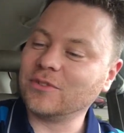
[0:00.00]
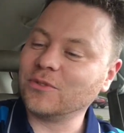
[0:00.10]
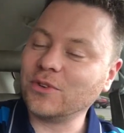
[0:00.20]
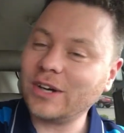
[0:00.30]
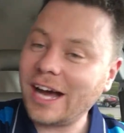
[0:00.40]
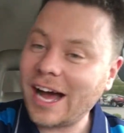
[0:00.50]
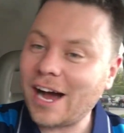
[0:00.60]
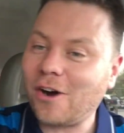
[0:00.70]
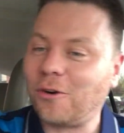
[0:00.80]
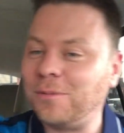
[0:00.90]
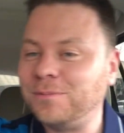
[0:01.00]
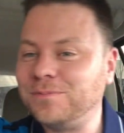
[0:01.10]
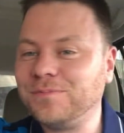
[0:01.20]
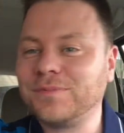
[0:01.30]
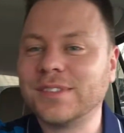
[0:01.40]
Wow.
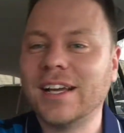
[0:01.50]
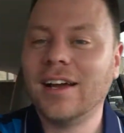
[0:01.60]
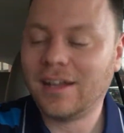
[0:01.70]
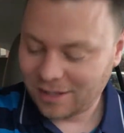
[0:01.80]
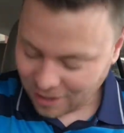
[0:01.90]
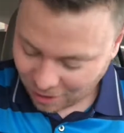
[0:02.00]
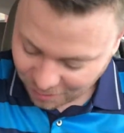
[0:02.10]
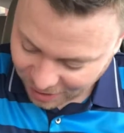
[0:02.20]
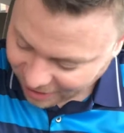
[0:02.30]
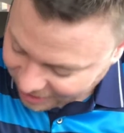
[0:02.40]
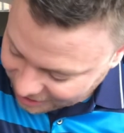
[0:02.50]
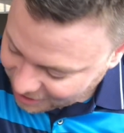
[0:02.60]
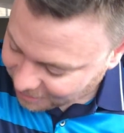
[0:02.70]
Oh my goodness.